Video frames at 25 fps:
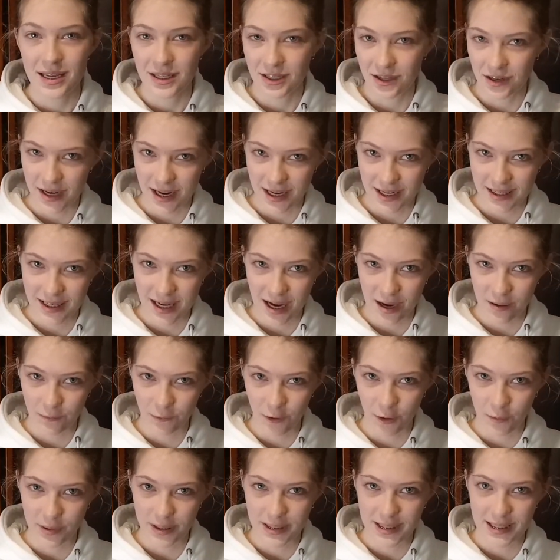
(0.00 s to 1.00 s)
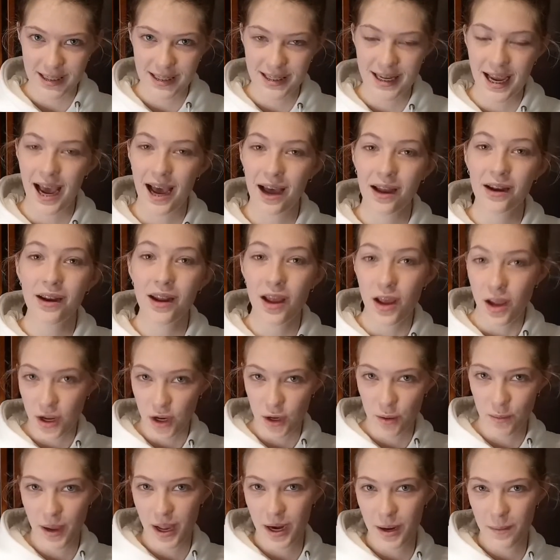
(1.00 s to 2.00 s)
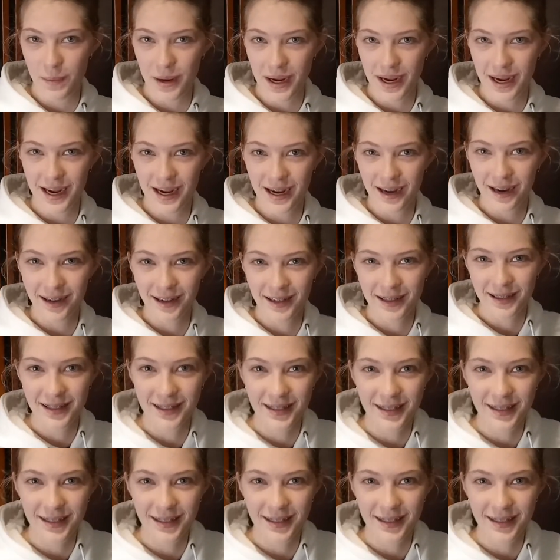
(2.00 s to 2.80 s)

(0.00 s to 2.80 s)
So next time Robbie's in town, you better be here.